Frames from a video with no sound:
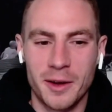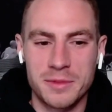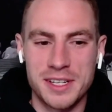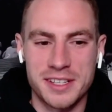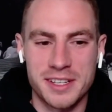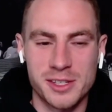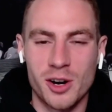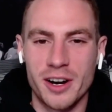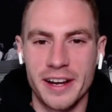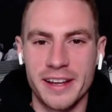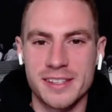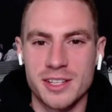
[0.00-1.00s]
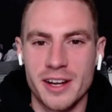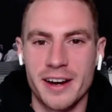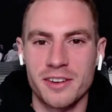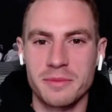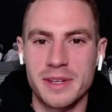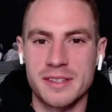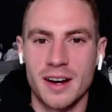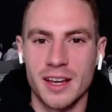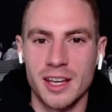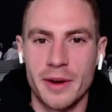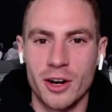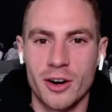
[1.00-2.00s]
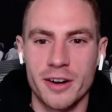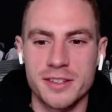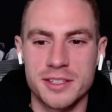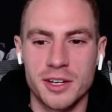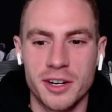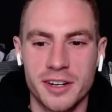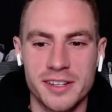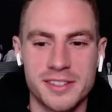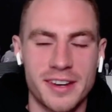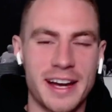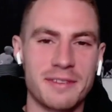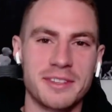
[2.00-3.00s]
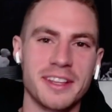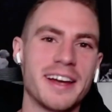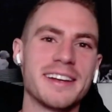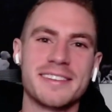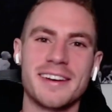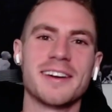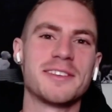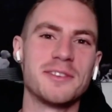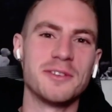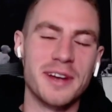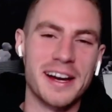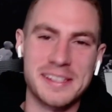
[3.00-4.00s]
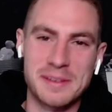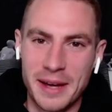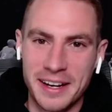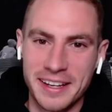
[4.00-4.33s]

Just because Ari gets tired of me talking about cards to her, so I have to like talk to you guys about